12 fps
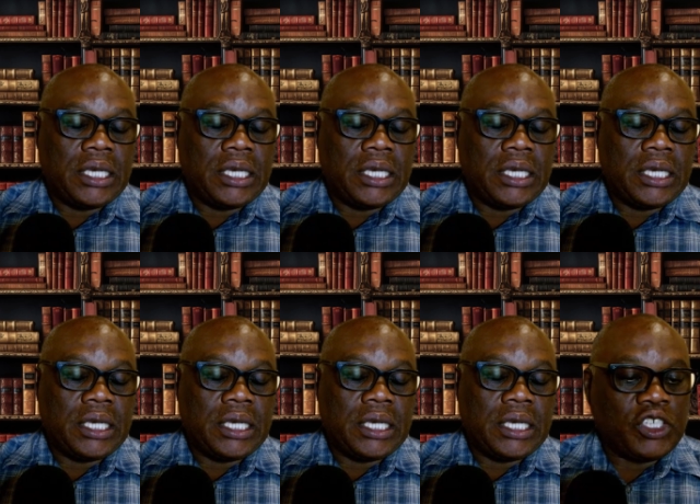an
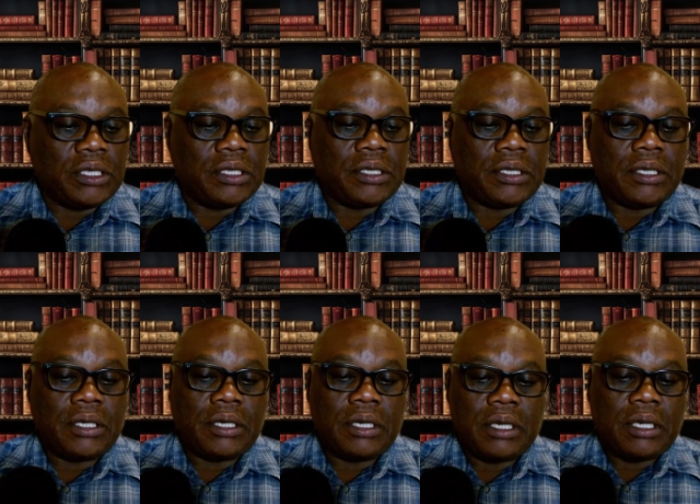option
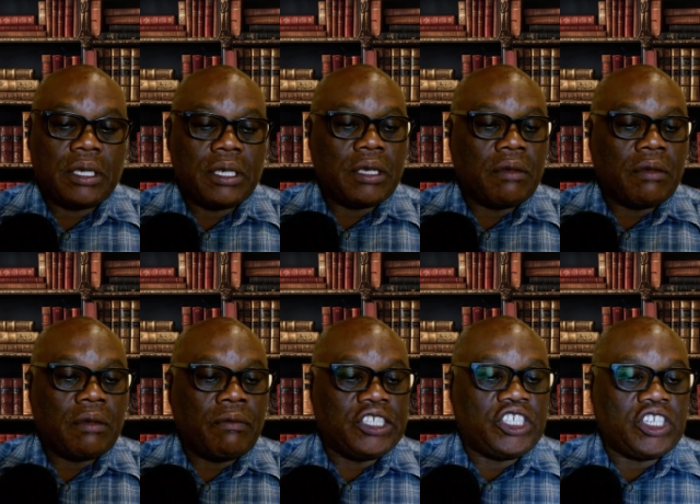where
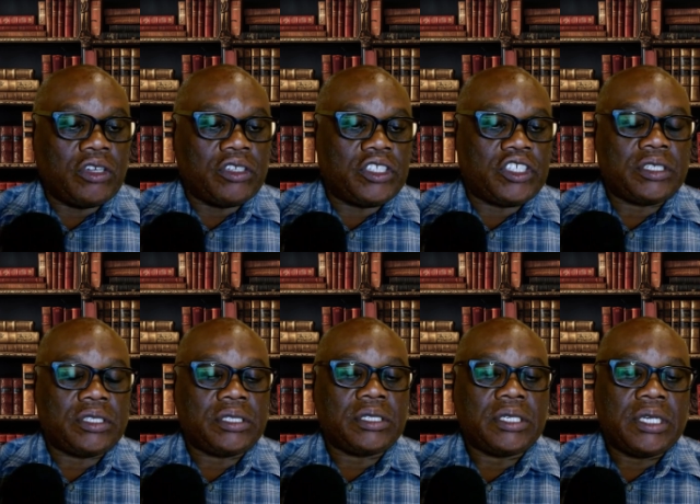the judge
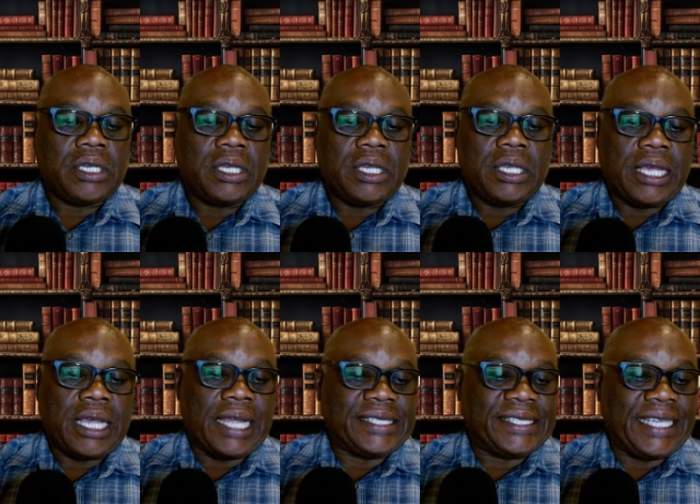
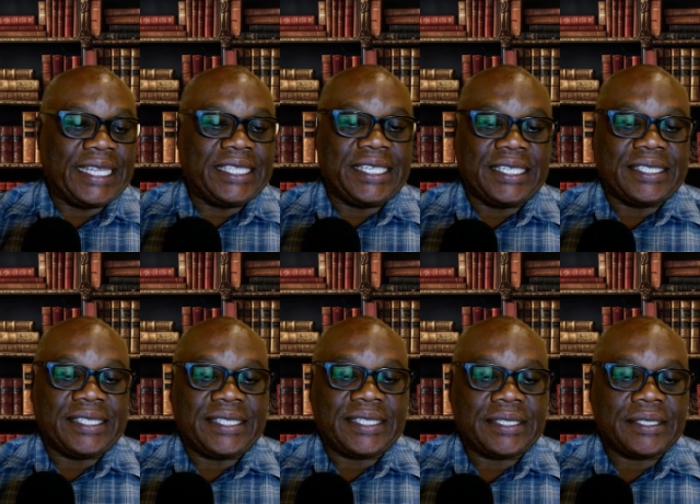at
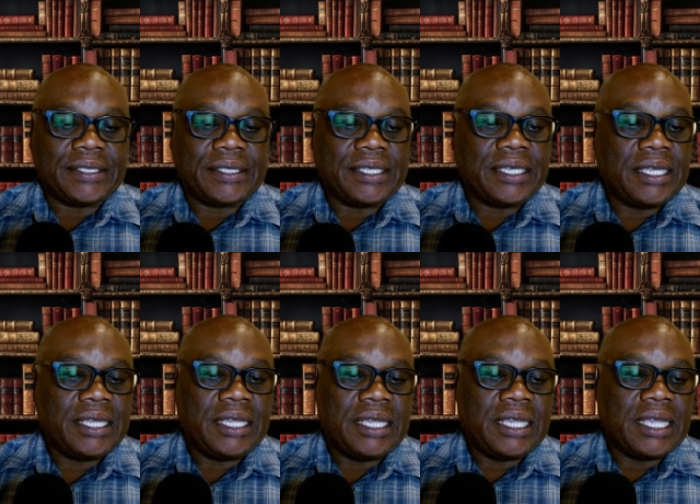sentence
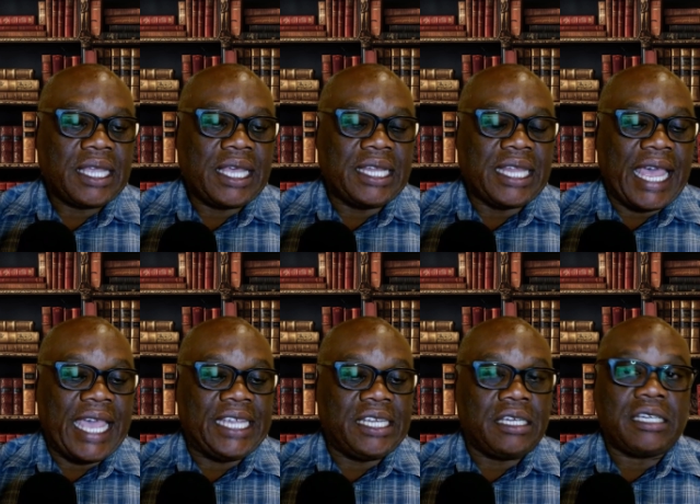can
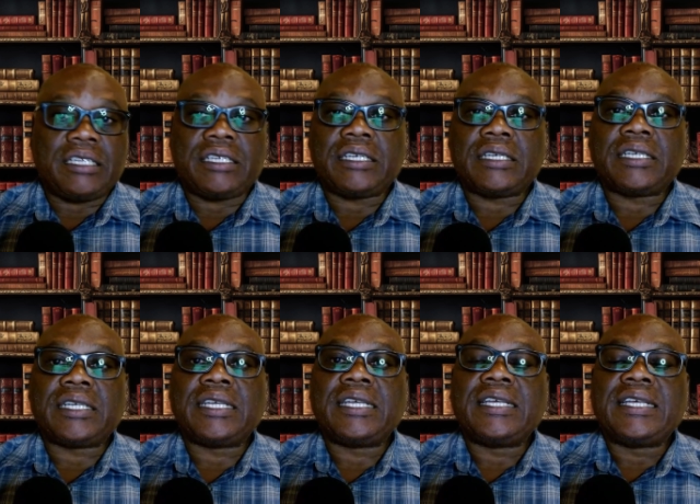either
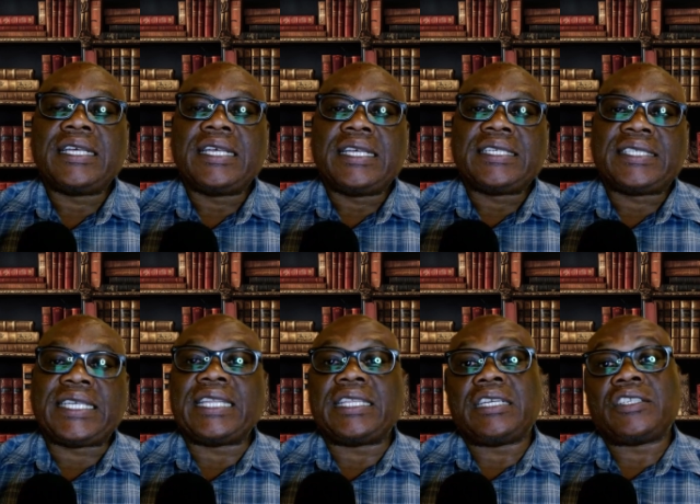
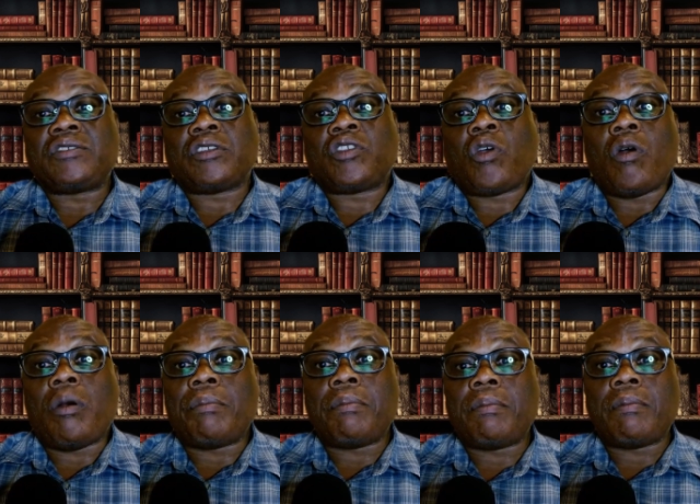sentence the
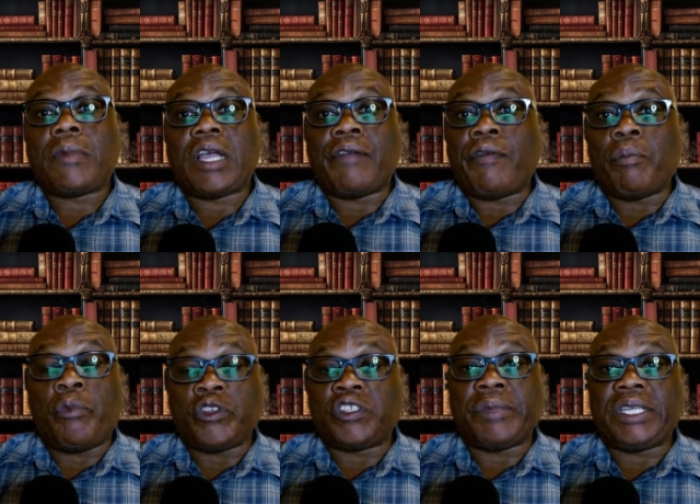term of
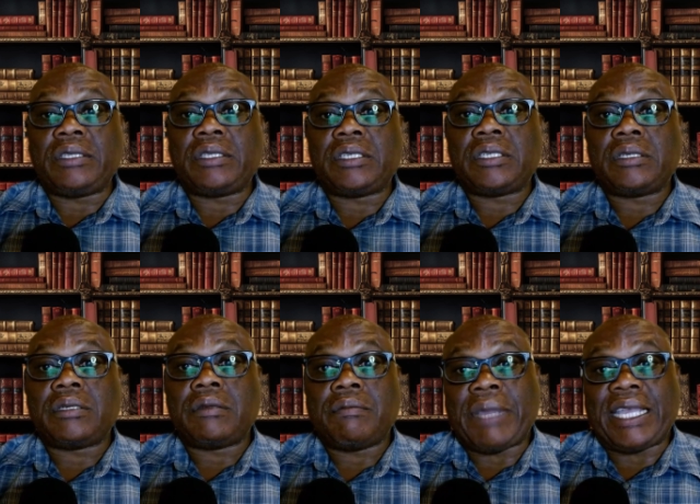imprisonment
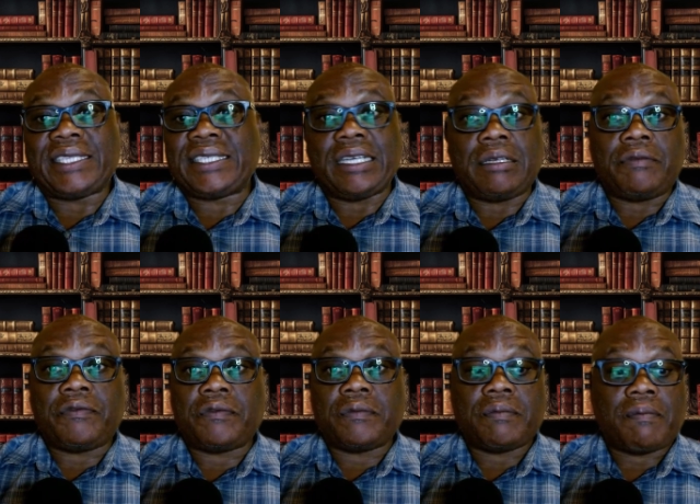by itself,
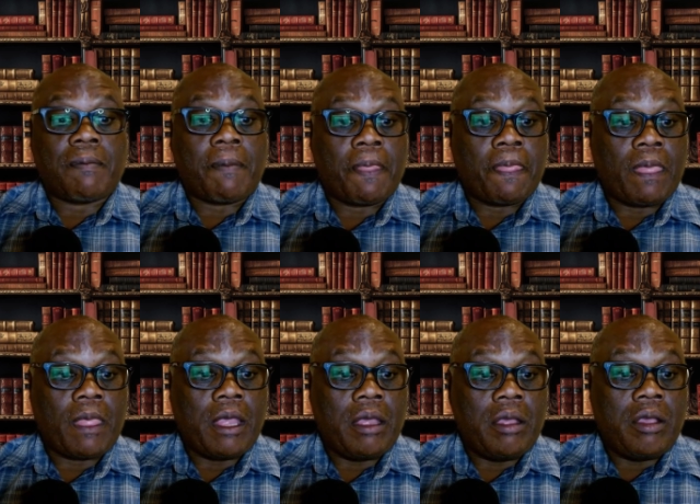
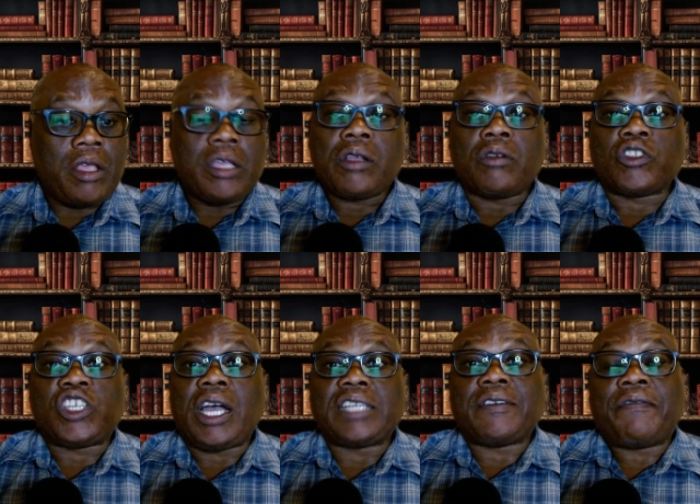could
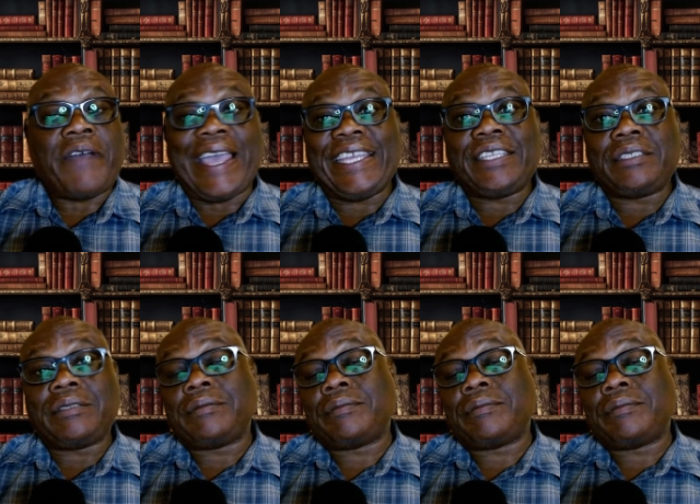charge a fine